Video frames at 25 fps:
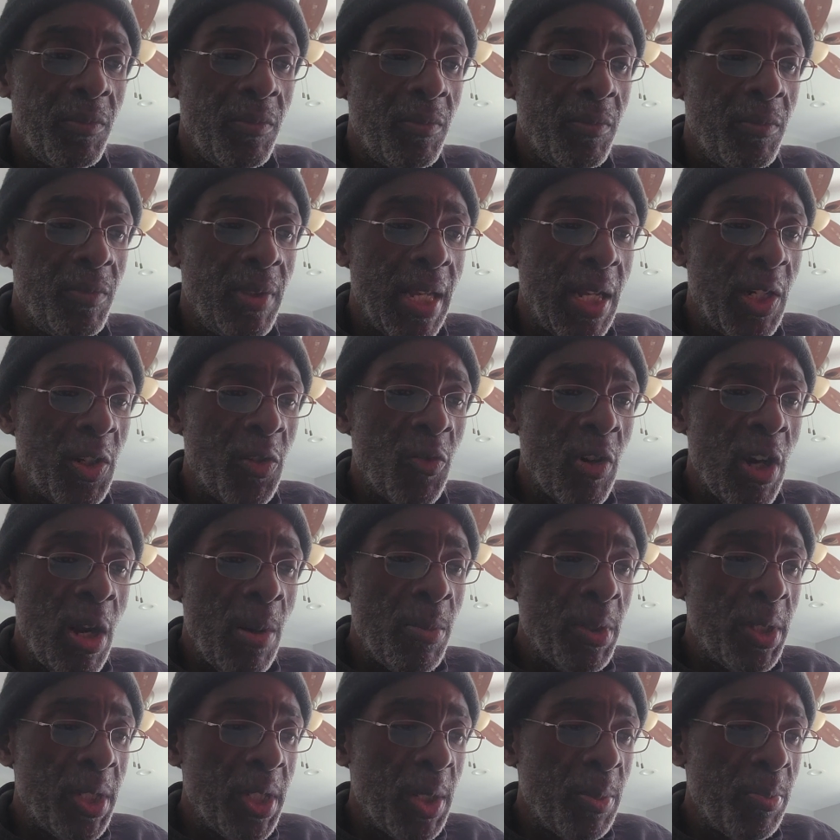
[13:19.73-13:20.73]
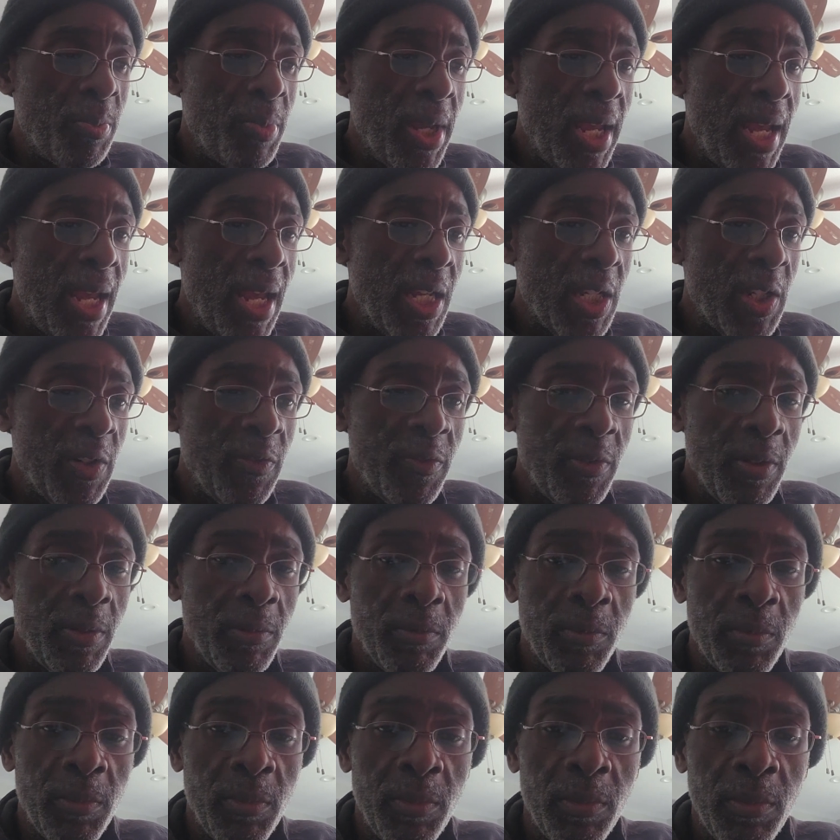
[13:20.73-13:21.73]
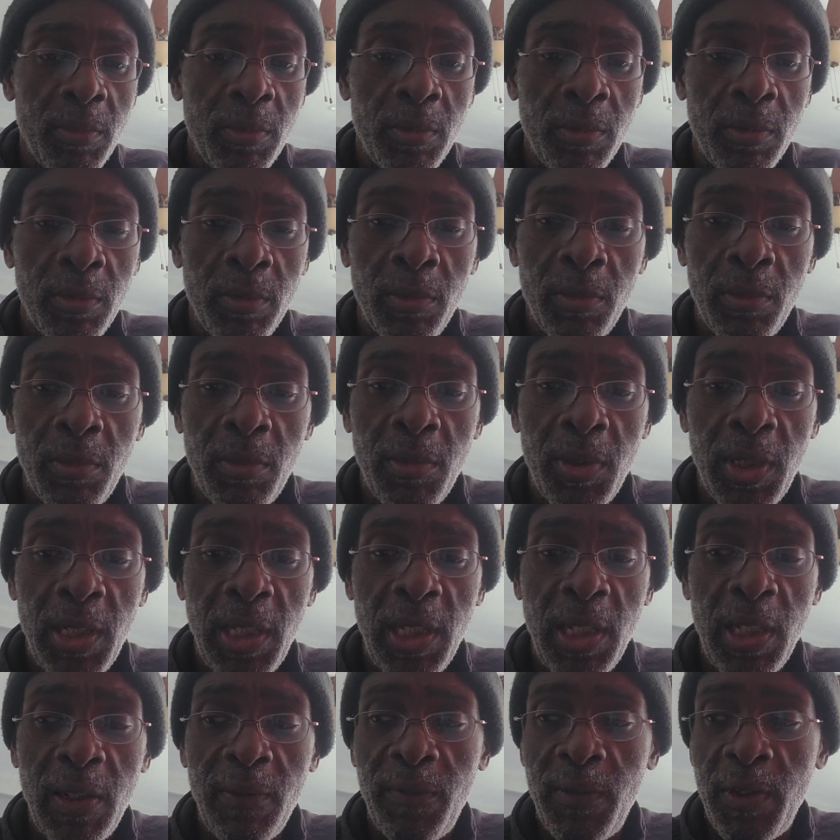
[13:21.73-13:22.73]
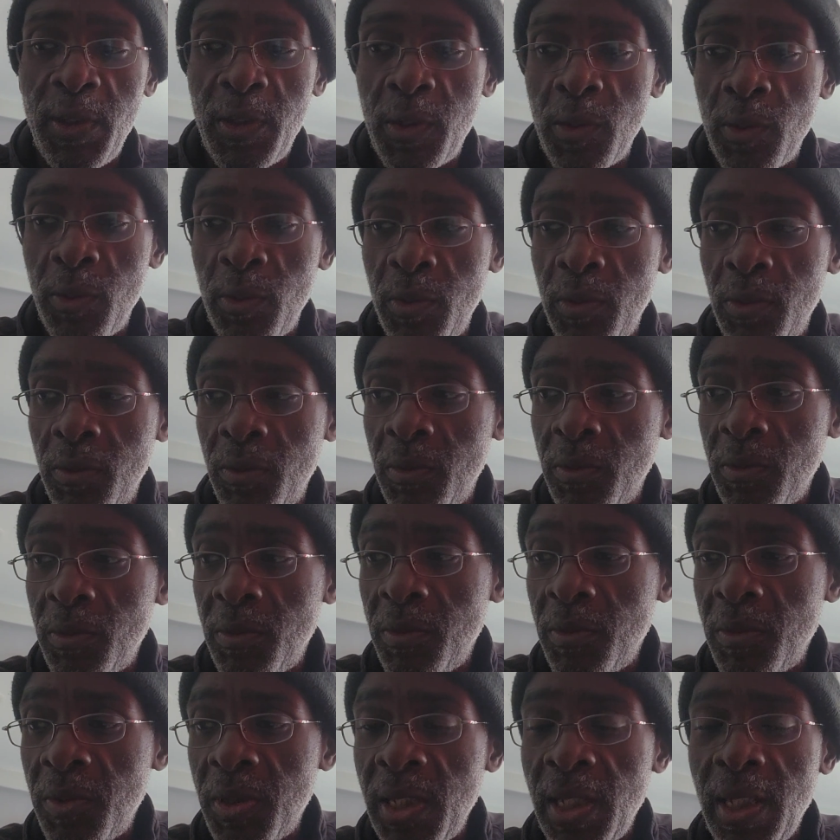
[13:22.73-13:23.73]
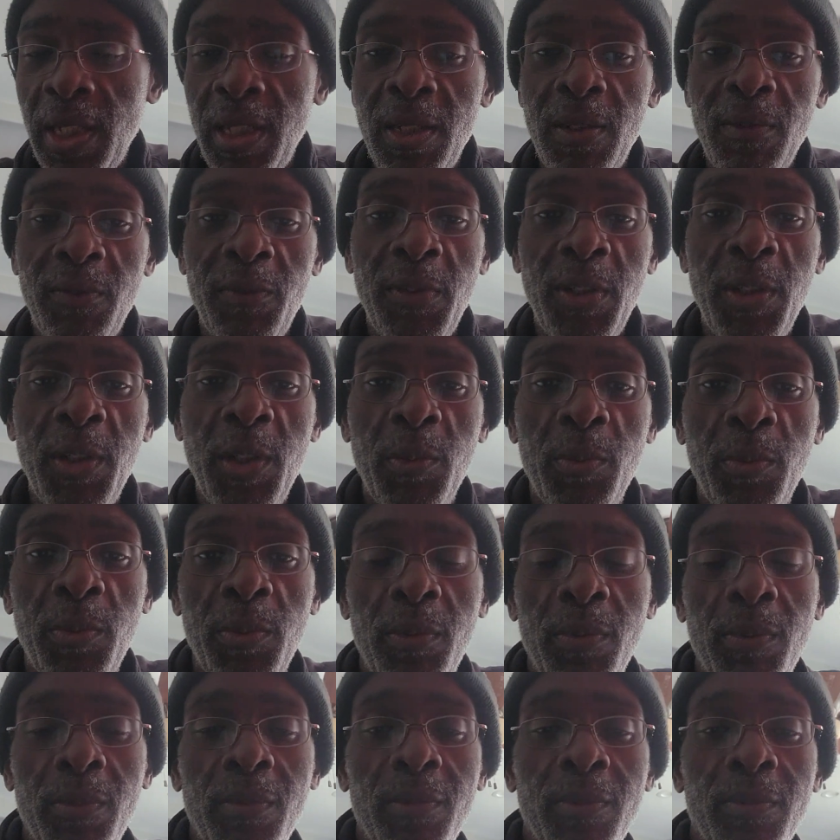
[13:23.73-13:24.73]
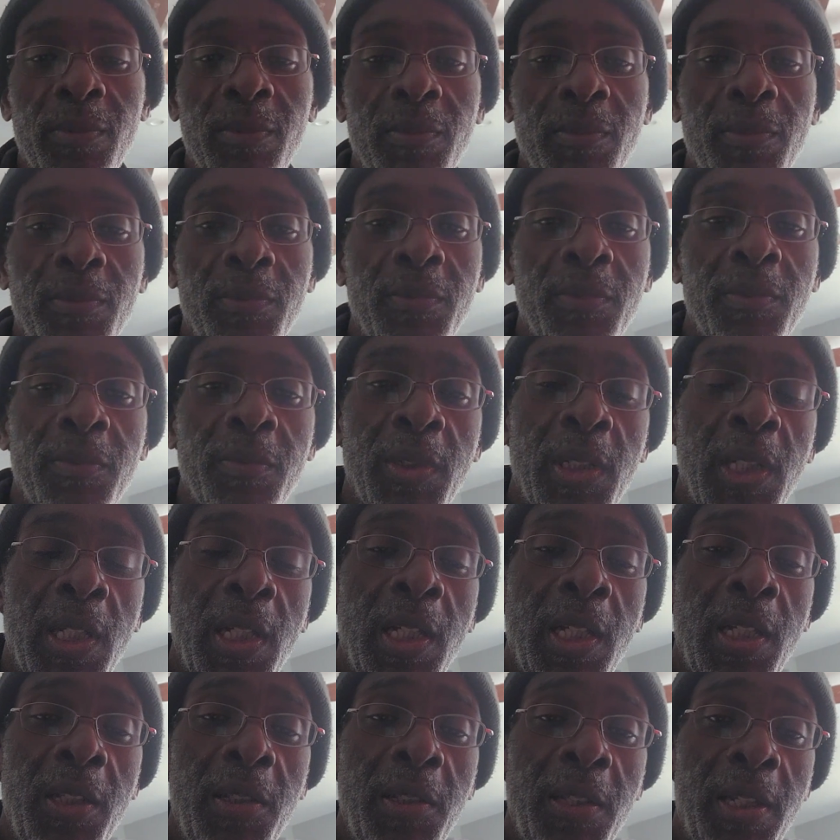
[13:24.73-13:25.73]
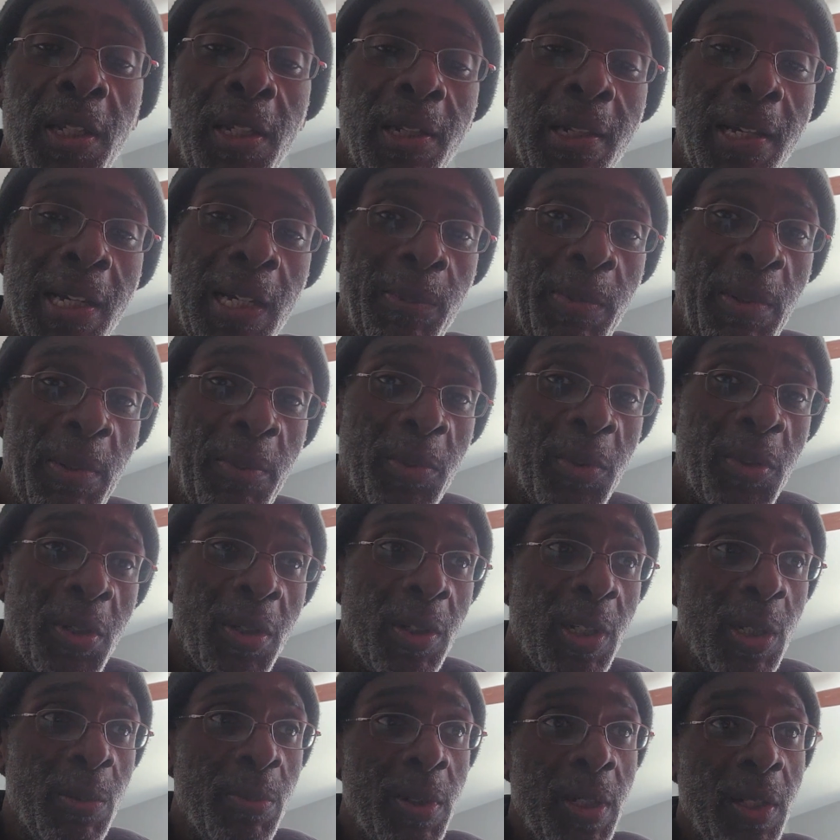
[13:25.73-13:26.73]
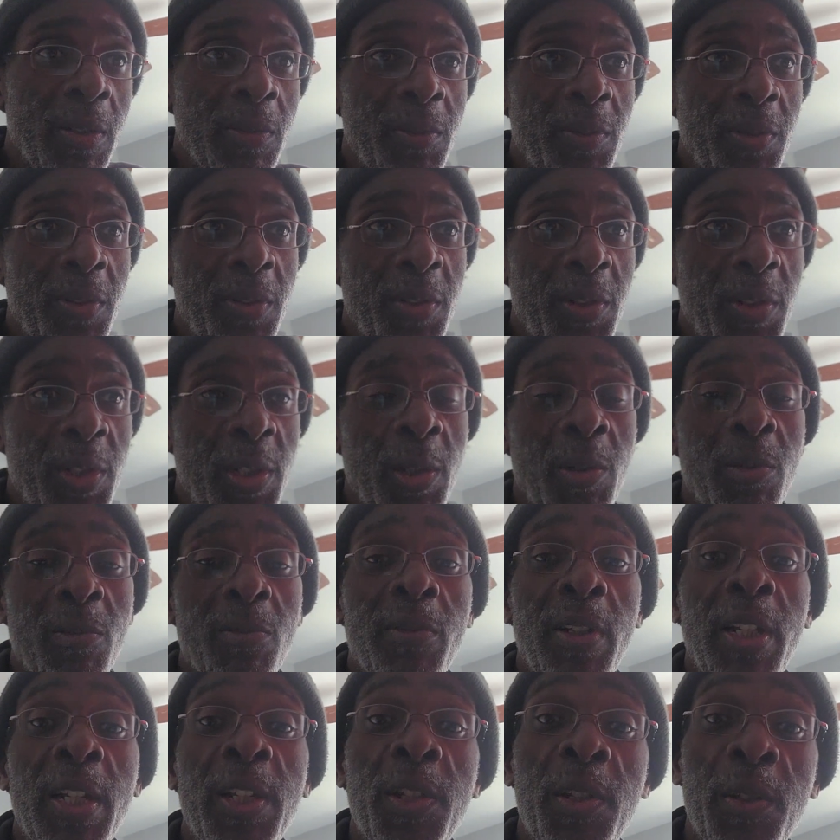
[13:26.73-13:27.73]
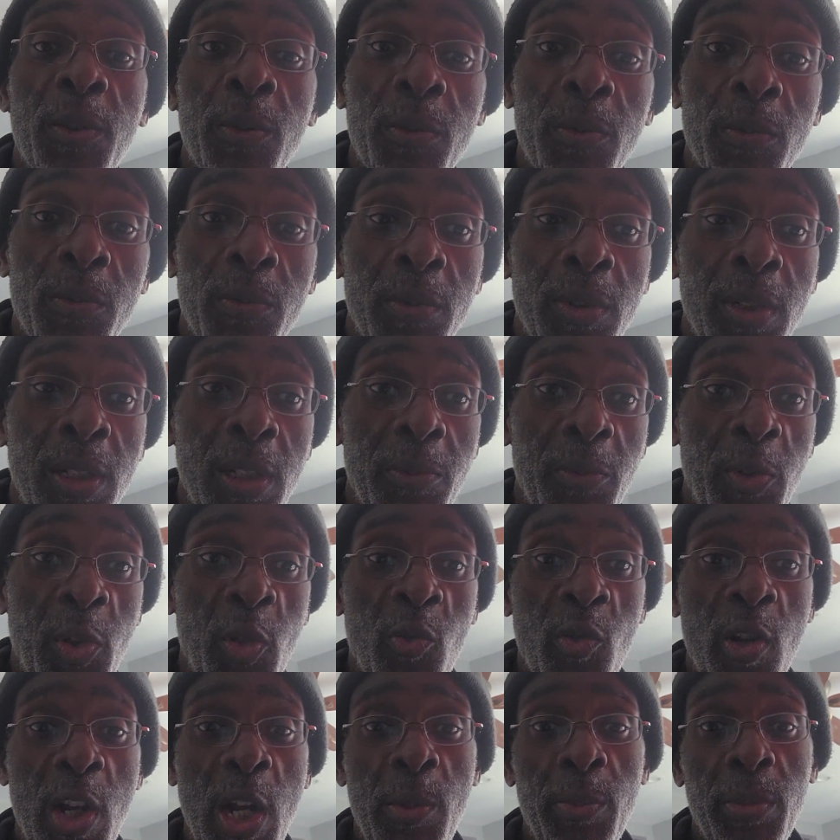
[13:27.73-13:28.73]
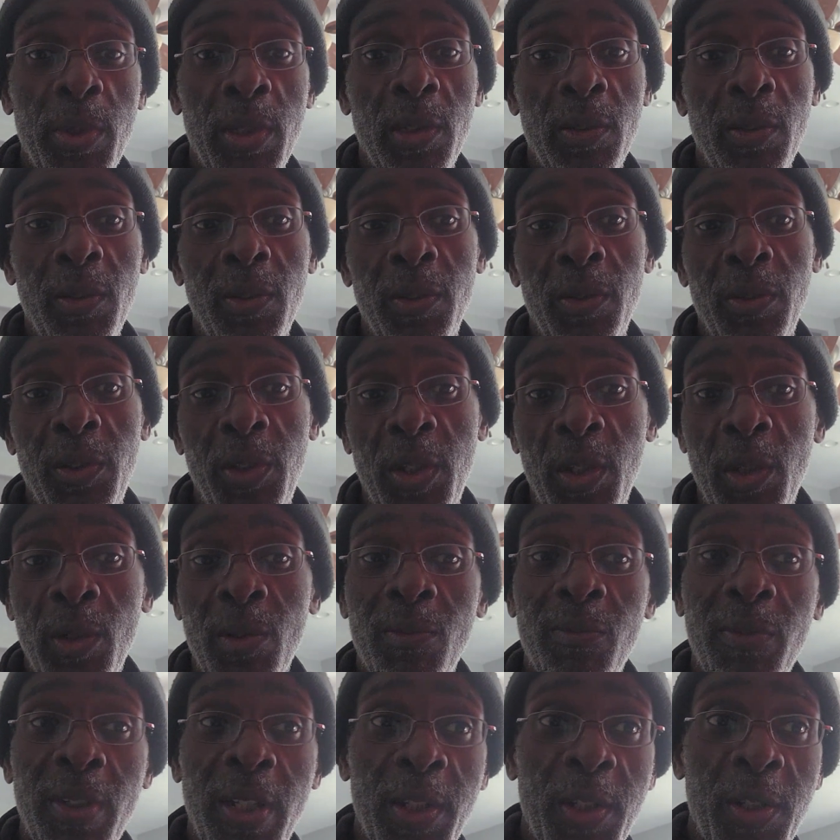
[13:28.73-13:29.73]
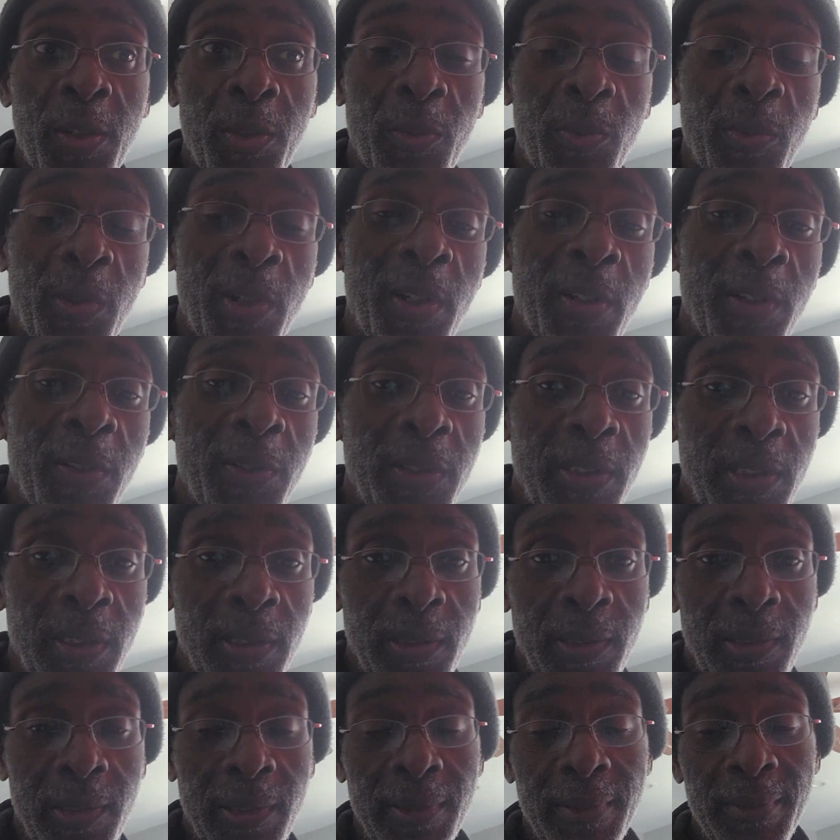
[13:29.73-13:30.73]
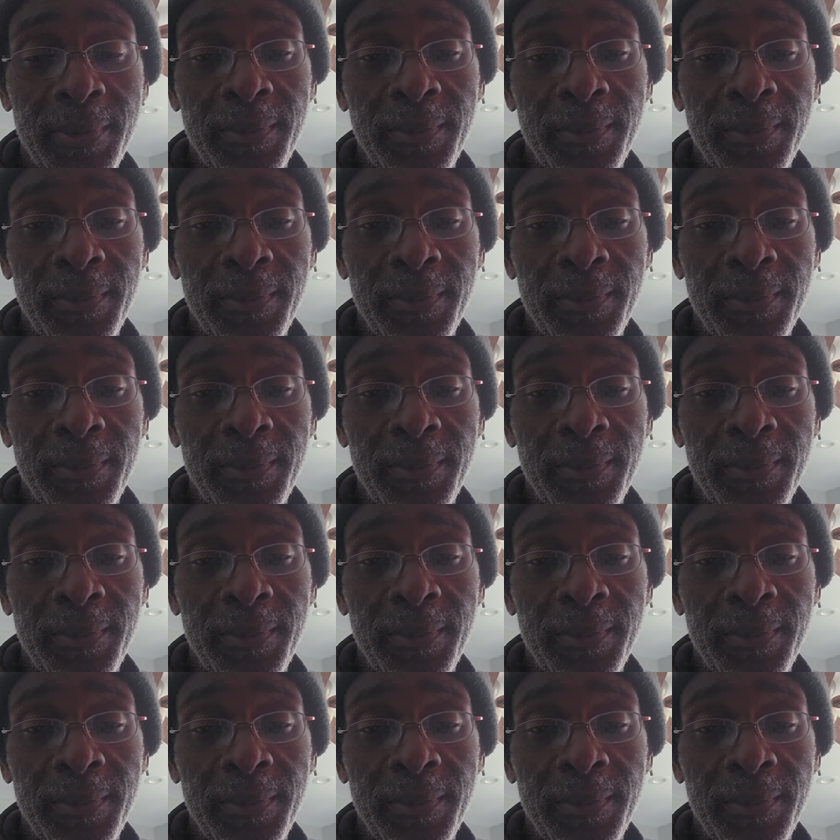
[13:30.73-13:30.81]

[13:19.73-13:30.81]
that trauma just passed from individual to individual. You hear a lot of people talk about generational trauma or generational curses.